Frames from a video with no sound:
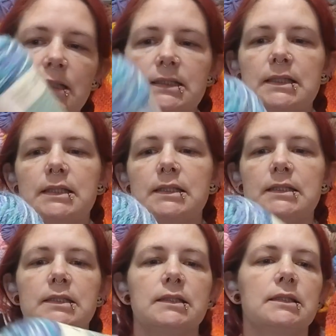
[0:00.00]
This
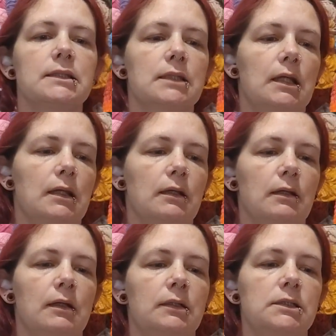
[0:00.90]
is
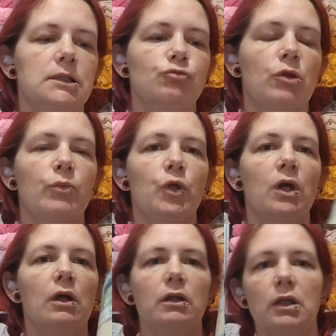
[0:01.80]
Aldi's Rainbow
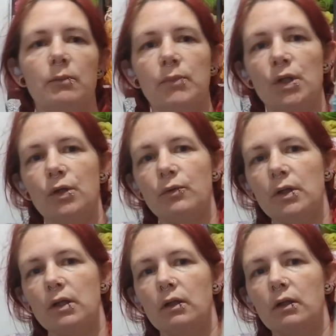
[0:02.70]
Yarn in blue.